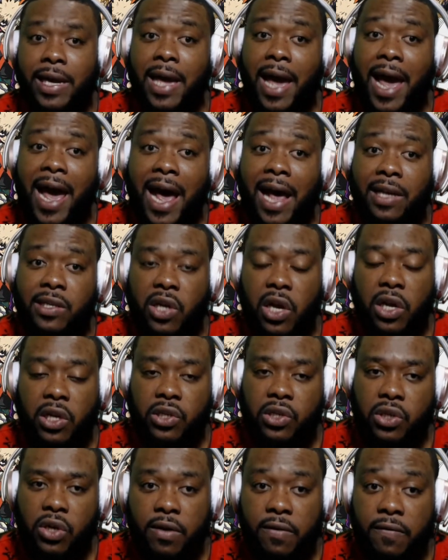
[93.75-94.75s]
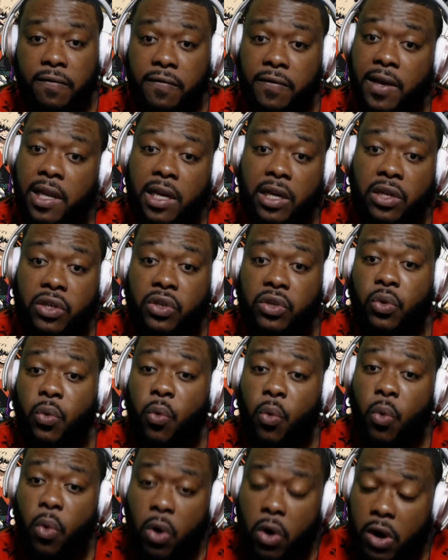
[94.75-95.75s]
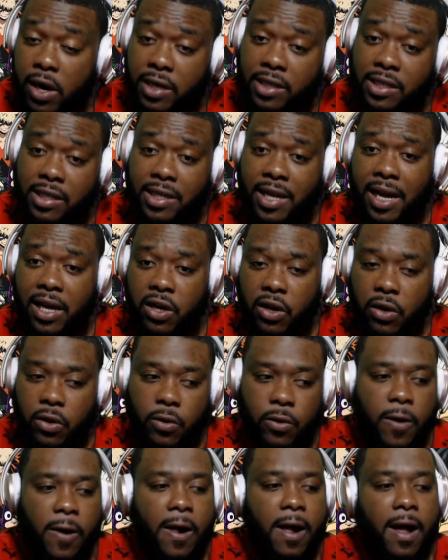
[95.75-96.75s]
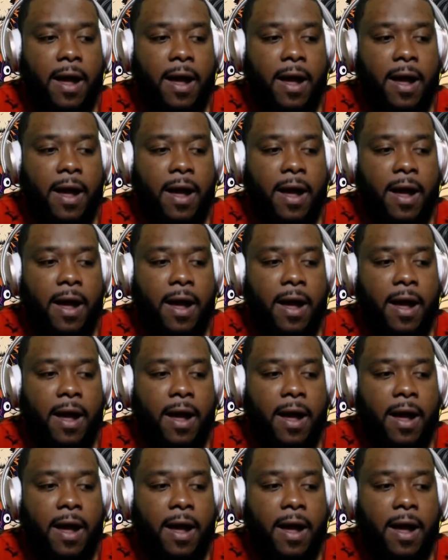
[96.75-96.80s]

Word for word: has a certain feelings towards Deku,